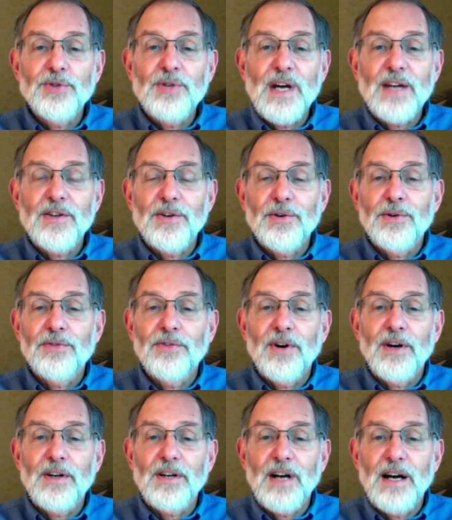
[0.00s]
do not know if
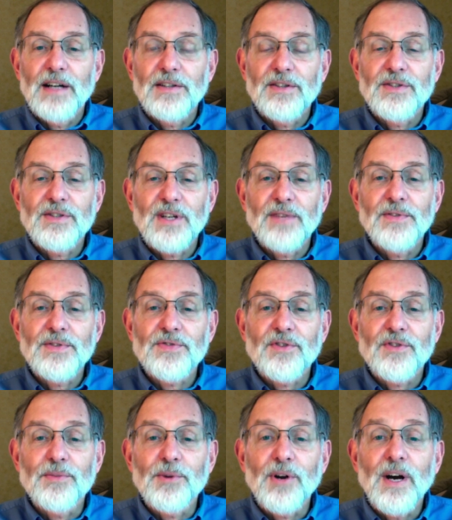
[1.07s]
our God can save us
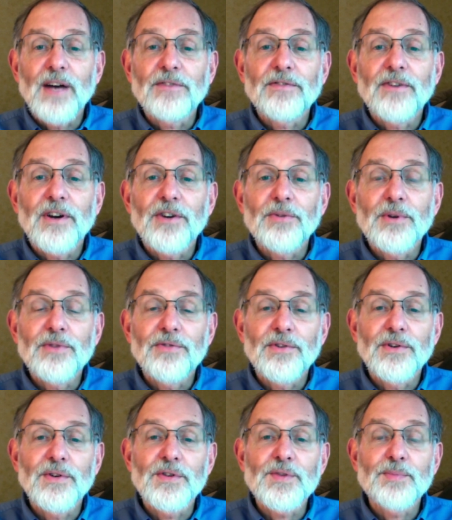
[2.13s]
from your hot fiery
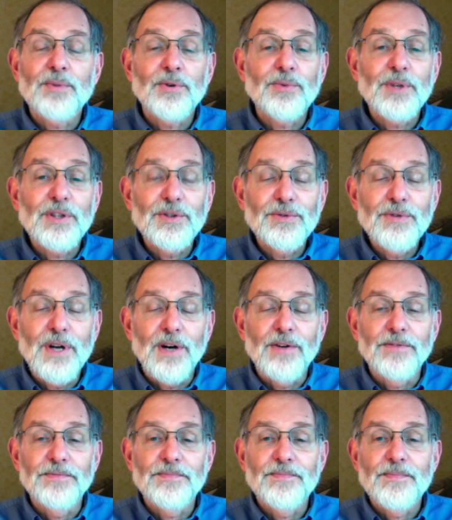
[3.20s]
furnace, but we do know